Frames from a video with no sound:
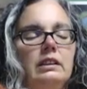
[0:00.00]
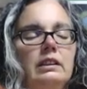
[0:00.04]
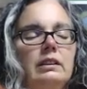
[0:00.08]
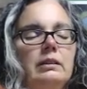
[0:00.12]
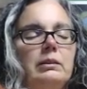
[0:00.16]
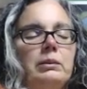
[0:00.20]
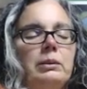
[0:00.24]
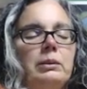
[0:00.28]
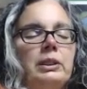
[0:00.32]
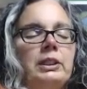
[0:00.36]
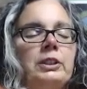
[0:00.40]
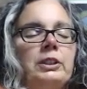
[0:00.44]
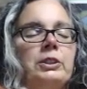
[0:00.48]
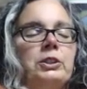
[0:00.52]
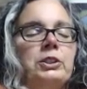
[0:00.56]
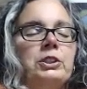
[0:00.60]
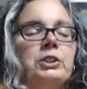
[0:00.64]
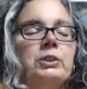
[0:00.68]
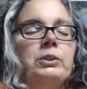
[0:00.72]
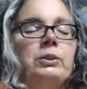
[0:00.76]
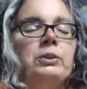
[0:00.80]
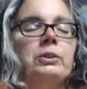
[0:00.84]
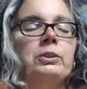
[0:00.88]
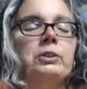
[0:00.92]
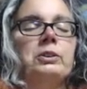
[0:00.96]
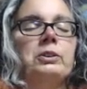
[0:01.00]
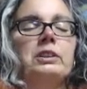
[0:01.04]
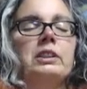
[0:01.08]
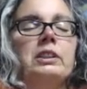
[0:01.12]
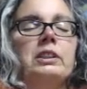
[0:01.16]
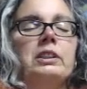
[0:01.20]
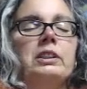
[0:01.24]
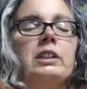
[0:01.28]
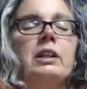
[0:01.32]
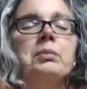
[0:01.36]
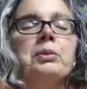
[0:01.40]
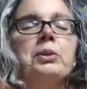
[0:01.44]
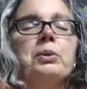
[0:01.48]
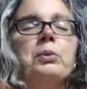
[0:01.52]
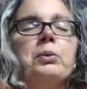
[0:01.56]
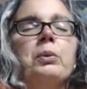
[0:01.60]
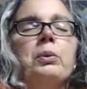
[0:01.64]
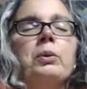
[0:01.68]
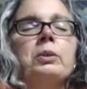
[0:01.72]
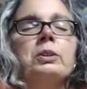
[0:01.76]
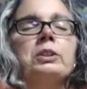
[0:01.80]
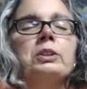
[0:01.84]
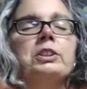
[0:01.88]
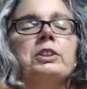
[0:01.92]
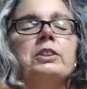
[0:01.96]
Bring your shoulders up
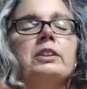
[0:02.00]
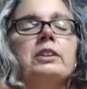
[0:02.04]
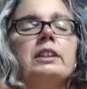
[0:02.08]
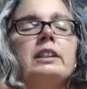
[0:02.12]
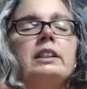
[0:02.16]
towards your